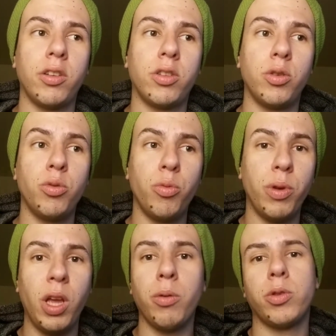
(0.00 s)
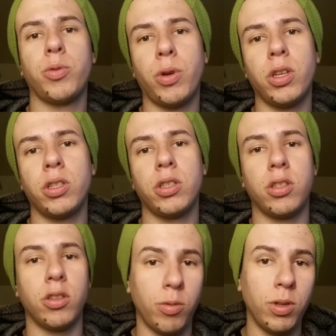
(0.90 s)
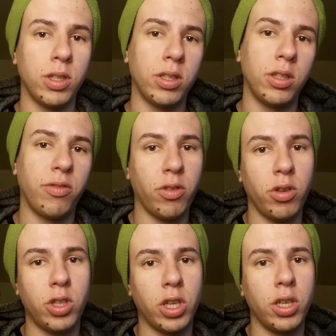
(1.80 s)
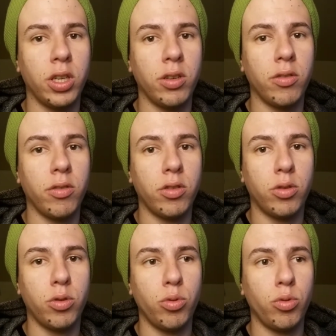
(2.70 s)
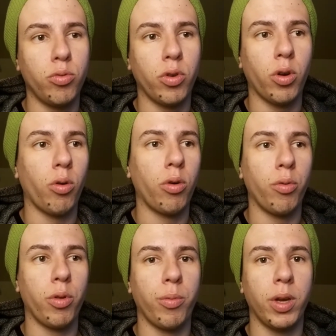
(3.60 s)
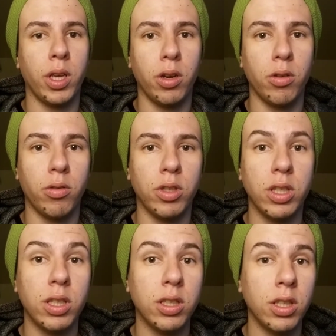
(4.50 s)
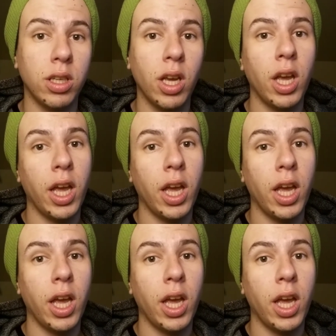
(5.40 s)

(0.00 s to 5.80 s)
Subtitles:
to be able to process the 360 footage I need to record with my Gear 360,